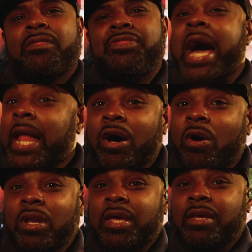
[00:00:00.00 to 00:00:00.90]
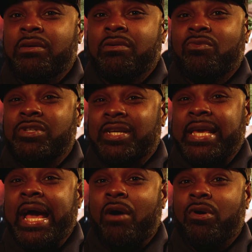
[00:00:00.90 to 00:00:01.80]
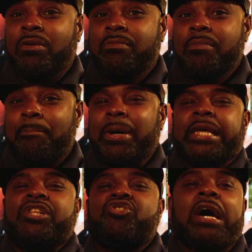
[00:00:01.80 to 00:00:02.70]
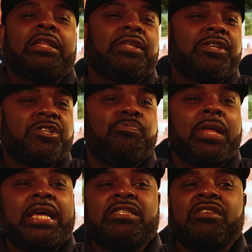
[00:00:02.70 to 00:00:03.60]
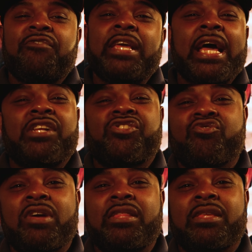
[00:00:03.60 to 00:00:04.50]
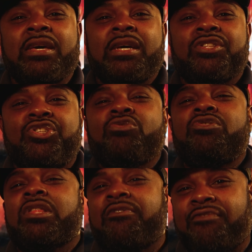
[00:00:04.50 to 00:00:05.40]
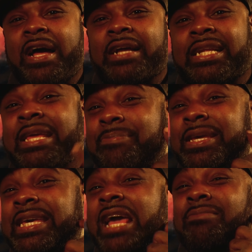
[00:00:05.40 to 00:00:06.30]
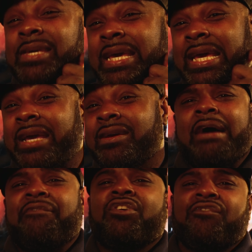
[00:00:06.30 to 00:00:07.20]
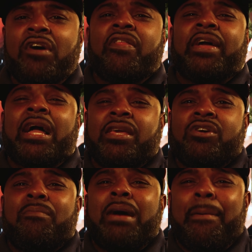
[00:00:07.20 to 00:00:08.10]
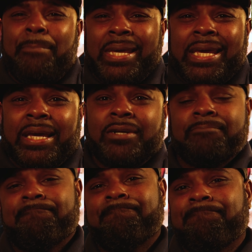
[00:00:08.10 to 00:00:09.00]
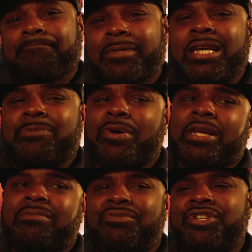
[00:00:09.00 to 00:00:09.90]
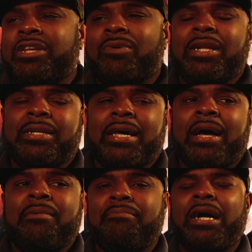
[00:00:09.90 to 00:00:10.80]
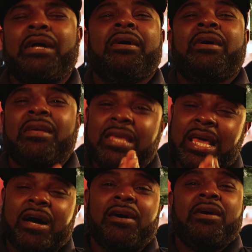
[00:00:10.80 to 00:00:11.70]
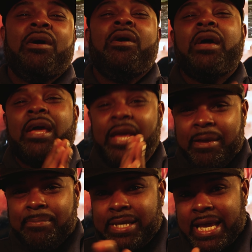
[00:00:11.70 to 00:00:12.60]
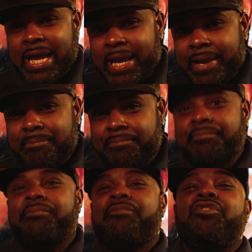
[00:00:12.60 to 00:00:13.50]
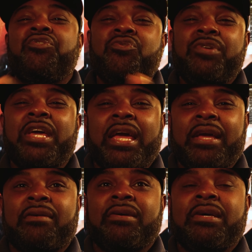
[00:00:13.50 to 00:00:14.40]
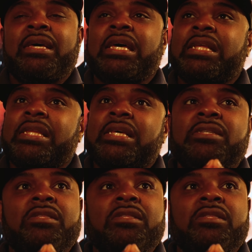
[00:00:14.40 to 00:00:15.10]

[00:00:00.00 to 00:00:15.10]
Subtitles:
not only was a coward, but he tried to display as if he had strength due to the fact that he became king after his father got killed by a pig. Yeah, it's a pretty shitty way to die. But yeah, he became the new king. And this